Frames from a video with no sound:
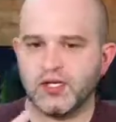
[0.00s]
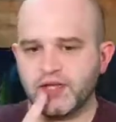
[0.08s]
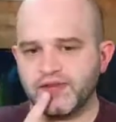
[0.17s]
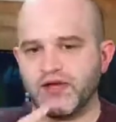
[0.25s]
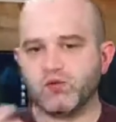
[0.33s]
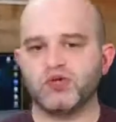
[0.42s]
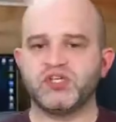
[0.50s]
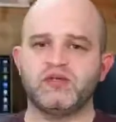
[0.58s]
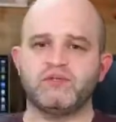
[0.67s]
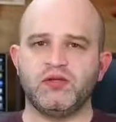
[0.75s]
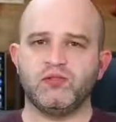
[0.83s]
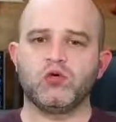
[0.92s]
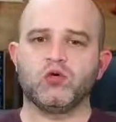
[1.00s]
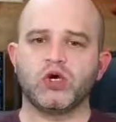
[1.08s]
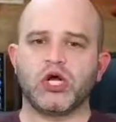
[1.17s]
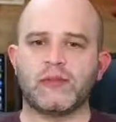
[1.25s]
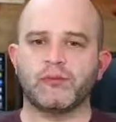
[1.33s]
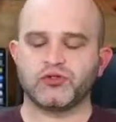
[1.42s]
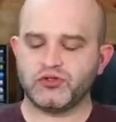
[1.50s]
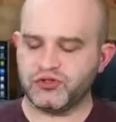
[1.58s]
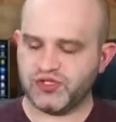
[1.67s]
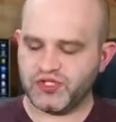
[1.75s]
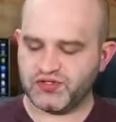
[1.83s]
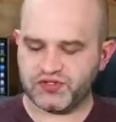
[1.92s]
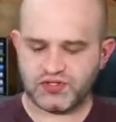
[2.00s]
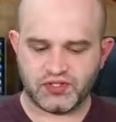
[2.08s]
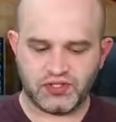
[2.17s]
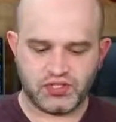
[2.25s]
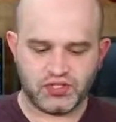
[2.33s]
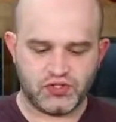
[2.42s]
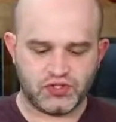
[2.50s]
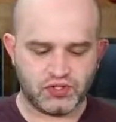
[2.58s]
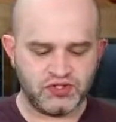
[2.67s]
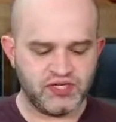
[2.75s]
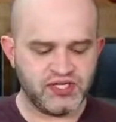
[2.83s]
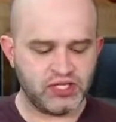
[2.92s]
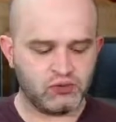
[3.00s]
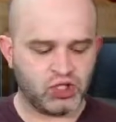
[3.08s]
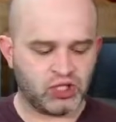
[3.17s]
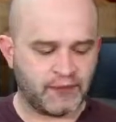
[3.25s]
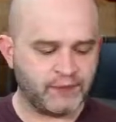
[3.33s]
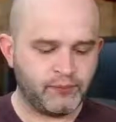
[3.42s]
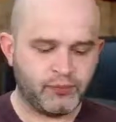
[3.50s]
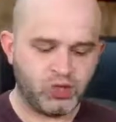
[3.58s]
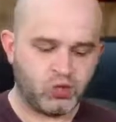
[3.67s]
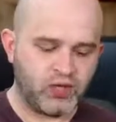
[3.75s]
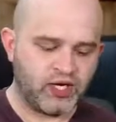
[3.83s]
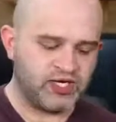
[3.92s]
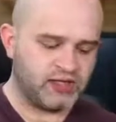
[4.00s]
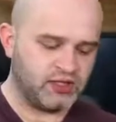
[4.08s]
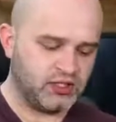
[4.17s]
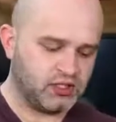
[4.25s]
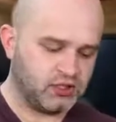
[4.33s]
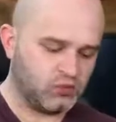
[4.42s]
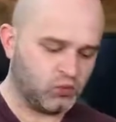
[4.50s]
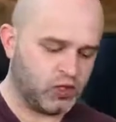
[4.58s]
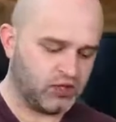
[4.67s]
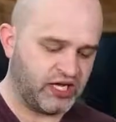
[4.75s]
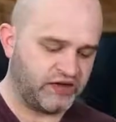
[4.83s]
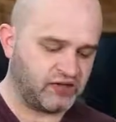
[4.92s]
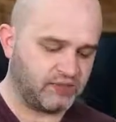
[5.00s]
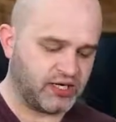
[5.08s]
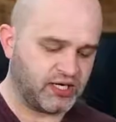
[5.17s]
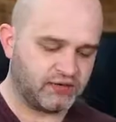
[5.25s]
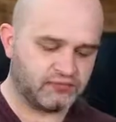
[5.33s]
That would give me more opportunities. So I think I will. I'm going to put it way down here where I don't have anybody.